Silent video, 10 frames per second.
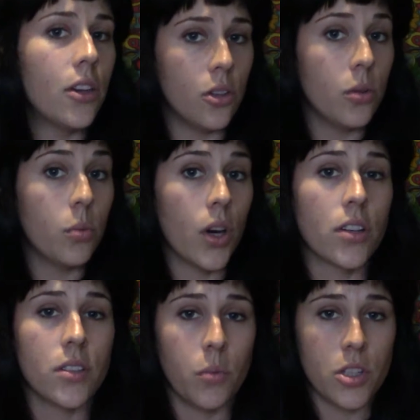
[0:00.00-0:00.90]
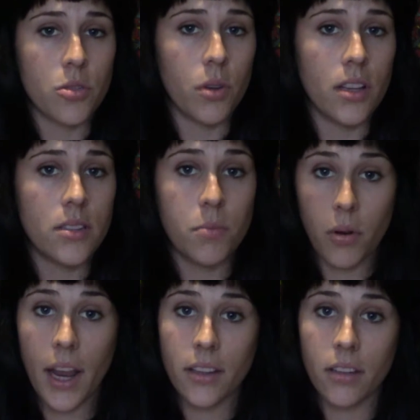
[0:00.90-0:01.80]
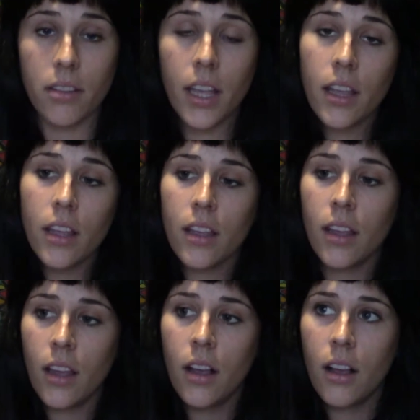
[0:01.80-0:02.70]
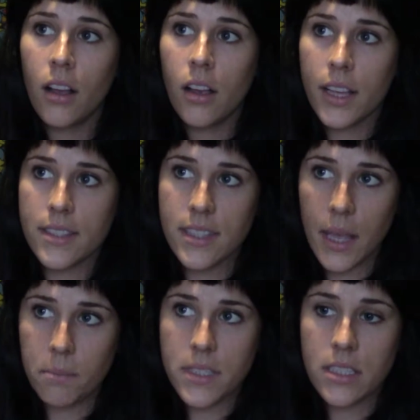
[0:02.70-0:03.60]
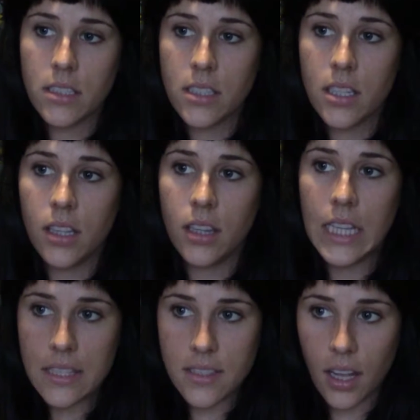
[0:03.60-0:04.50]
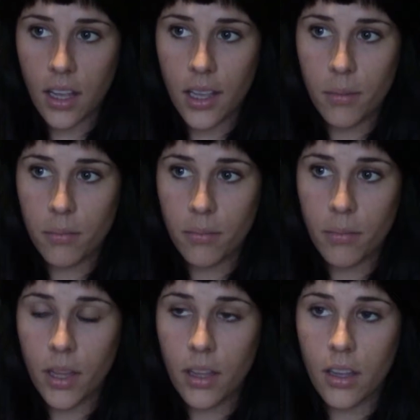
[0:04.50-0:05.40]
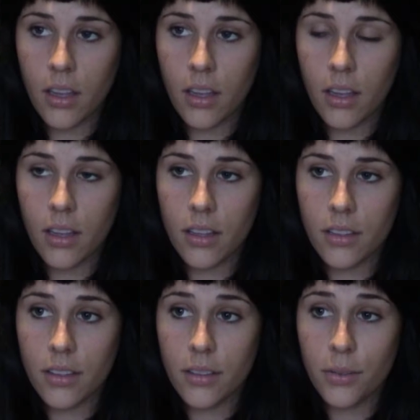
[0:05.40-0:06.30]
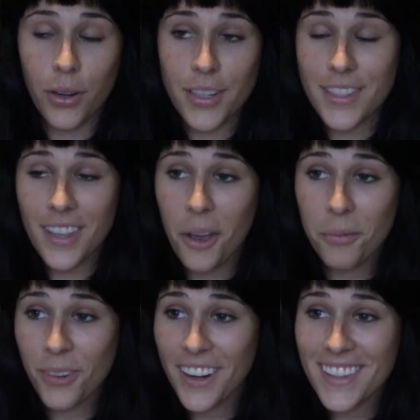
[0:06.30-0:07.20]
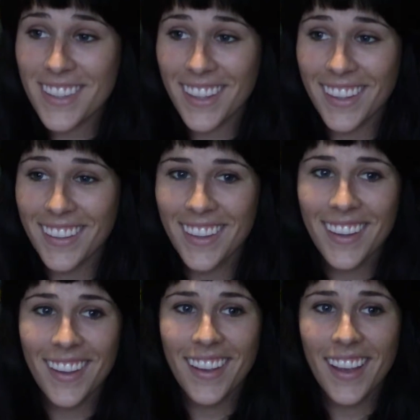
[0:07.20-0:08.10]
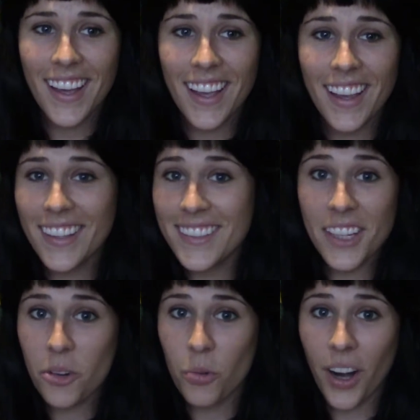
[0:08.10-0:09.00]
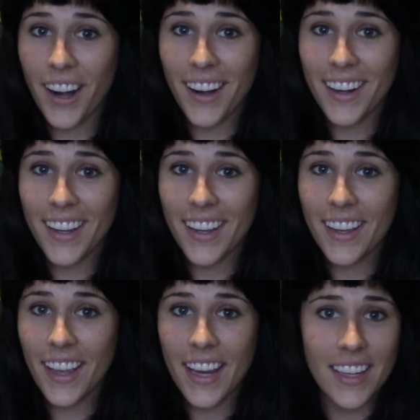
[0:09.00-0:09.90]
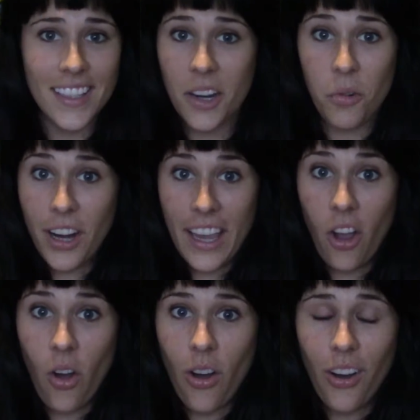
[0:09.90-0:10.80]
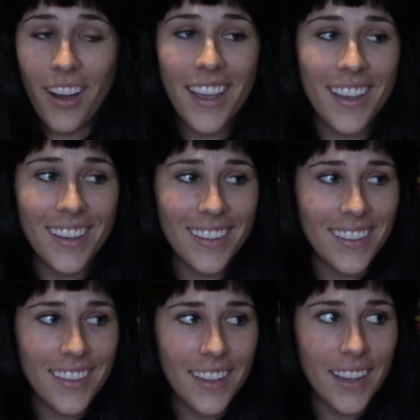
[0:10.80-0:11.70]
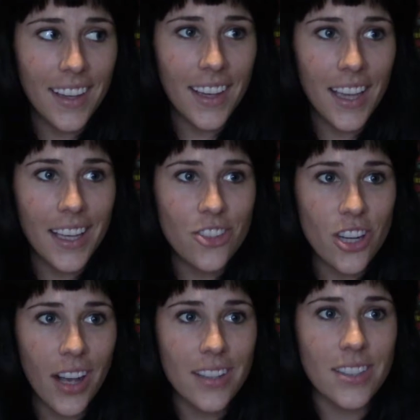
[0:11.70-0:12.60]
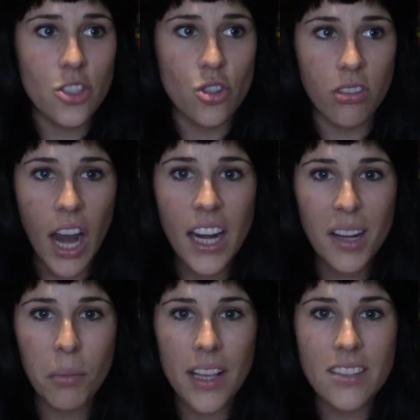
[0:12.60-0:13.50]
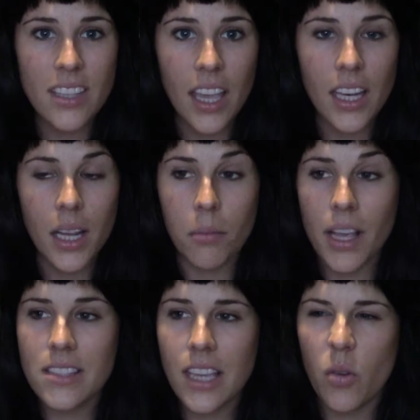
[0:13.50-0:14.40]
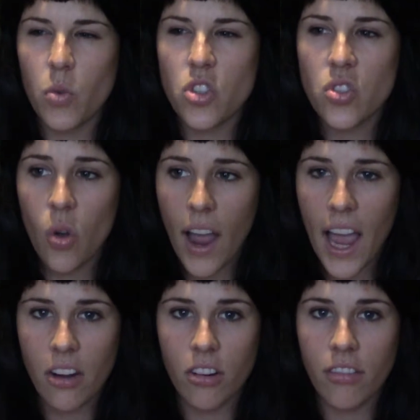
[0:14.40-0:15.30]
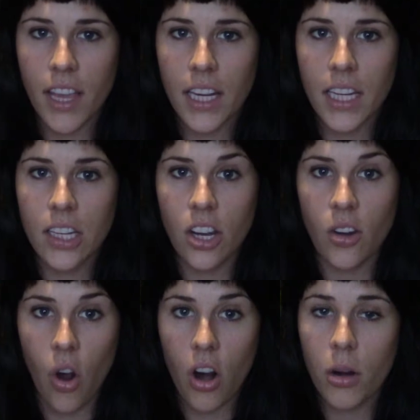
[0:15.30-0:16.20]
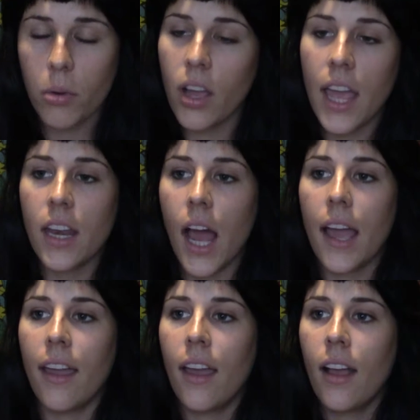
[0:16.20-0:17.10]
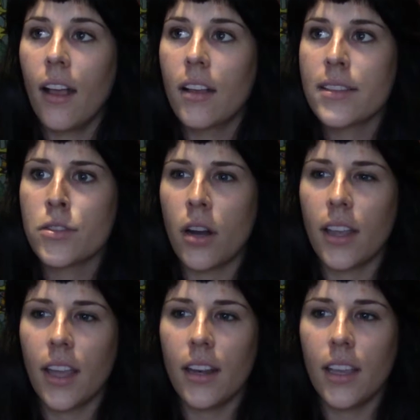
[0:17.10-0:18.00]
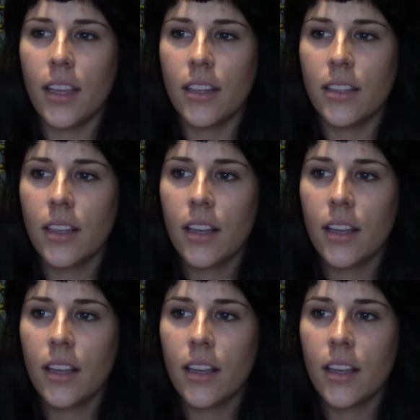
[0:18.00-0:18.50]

knew worked, and which was Proactive. Except this time, for some reason, it didn't work. And it didn't work at all. It just dried up my skin, and my skin was so aggravated and horrible, and I started getting